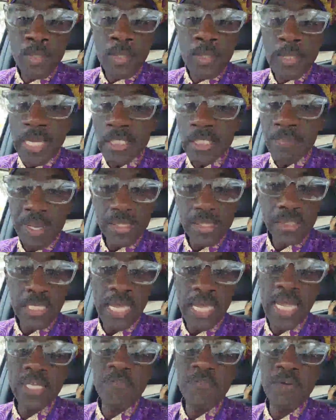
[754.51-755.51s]
That's my
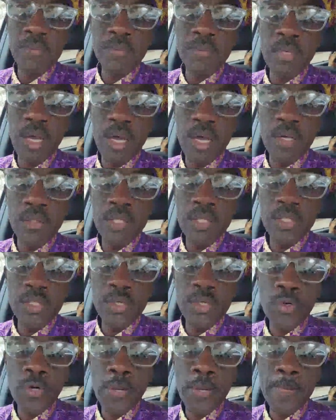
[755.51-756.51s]
Sag from
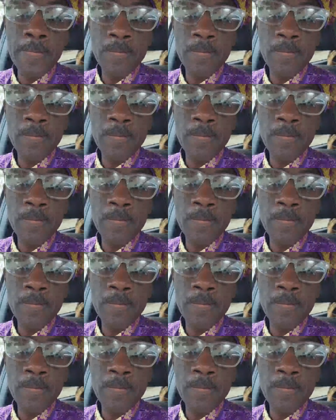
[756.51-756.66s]
Detroit.